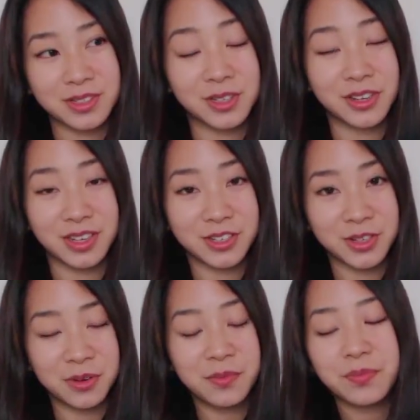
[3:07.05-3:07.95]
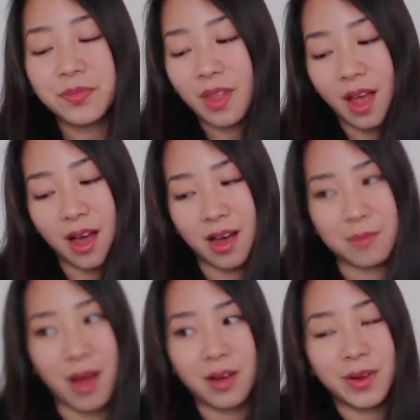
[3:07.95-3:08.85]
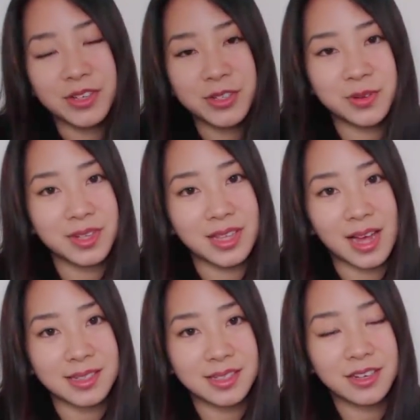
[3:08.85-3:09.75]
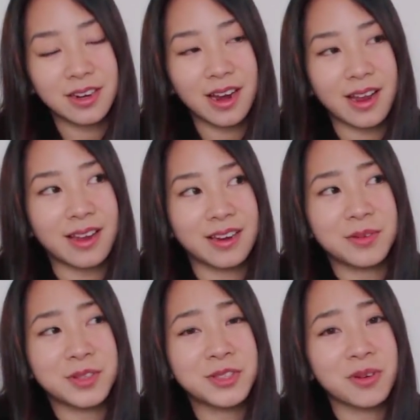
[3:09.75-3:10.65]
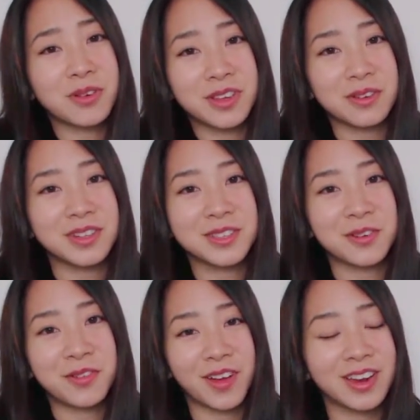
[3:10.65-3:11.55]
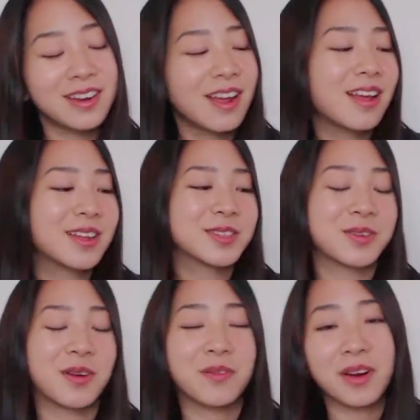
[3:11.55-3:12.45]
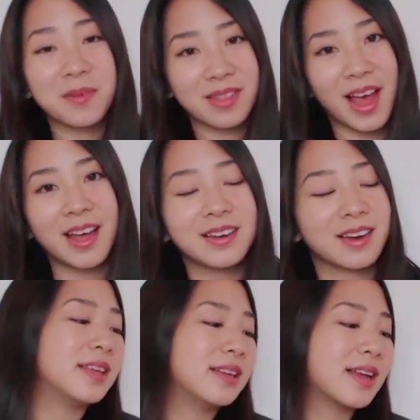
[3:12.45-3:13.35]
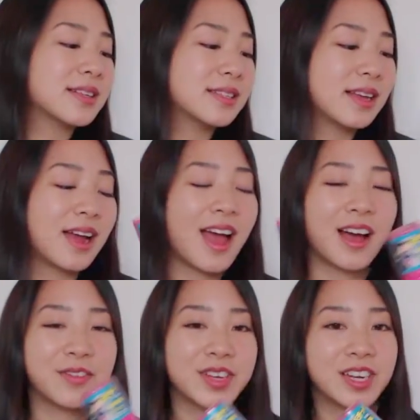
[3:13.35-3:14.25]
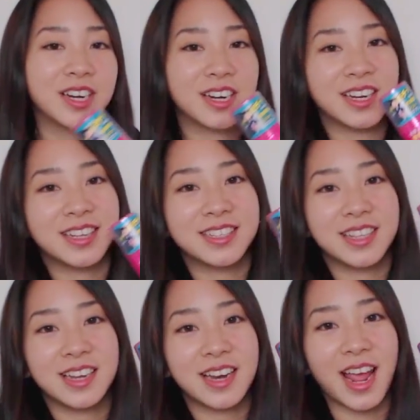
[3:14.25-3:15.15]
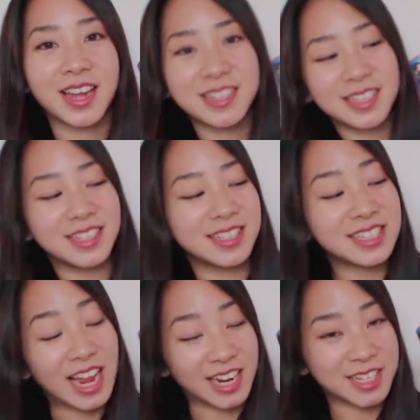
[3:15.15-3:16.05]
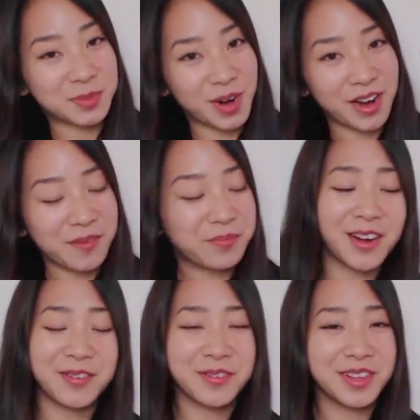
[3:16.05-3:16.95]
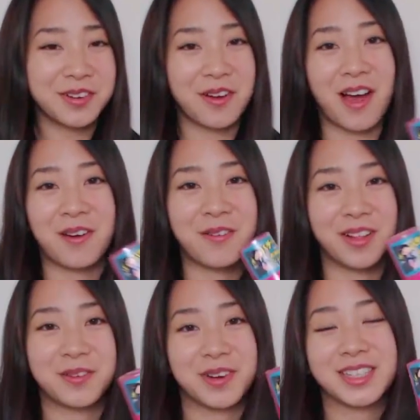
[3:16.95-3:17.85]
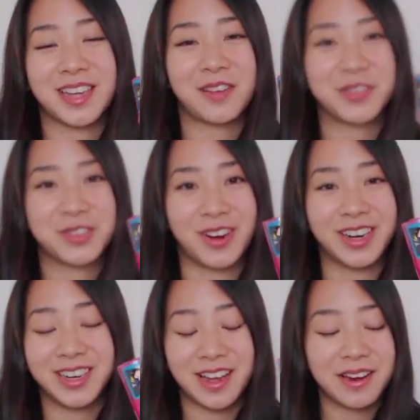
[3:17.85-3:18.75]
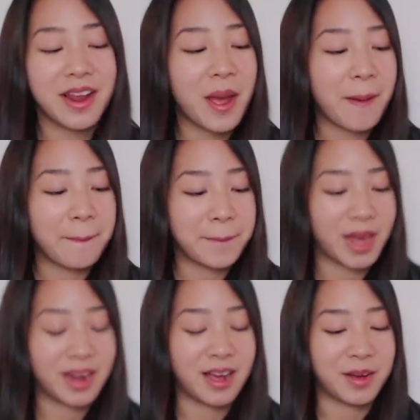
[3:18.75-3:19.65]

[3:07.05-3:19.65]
to look into. I went to it last year and it was so cute and so fun. So I recommend that. The next thing I have here is an anti-static spray. I don't really know how well it works. I haven't tried it yet, but